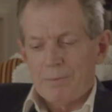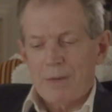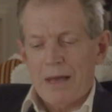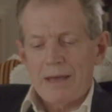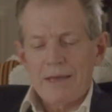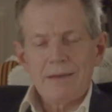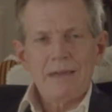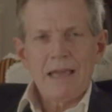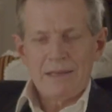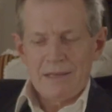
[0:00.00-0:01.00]
by
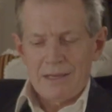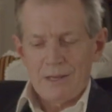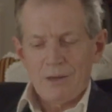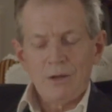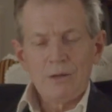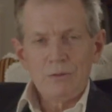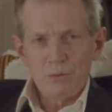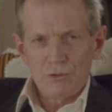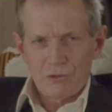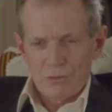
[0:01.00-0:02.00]
any
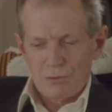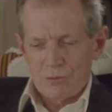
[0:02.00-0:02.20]
allusion